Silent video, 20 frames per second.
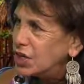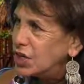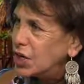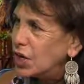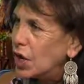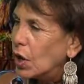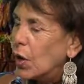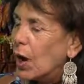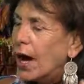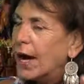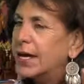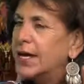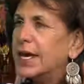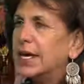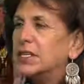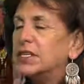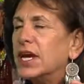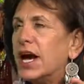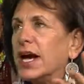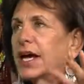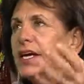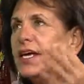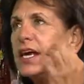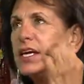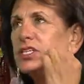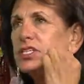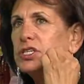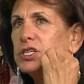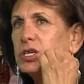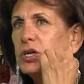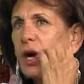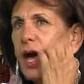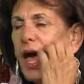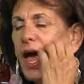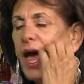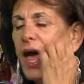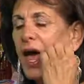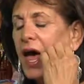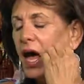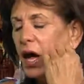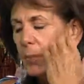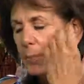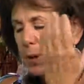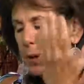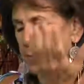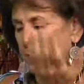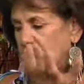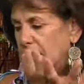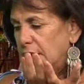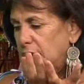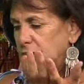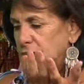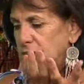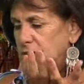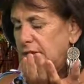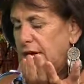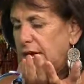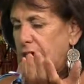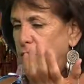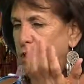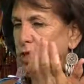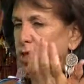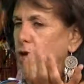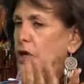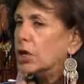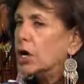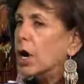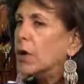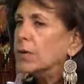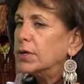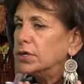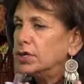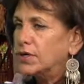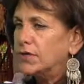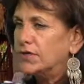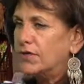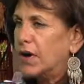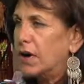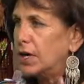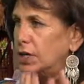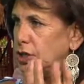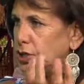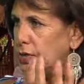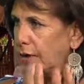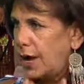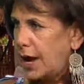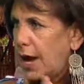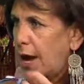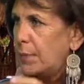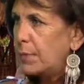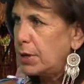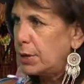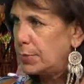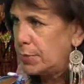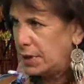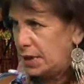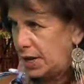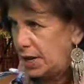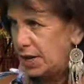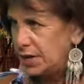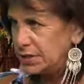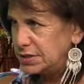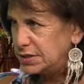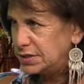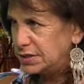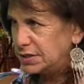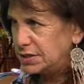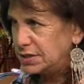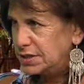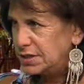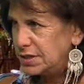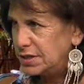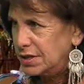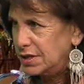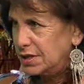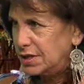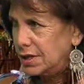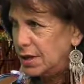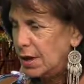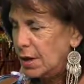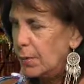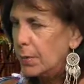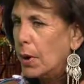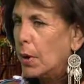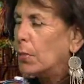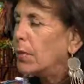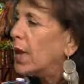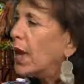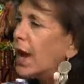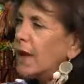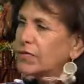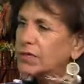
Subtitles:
I get to help people understand you're going to find your happy place, but we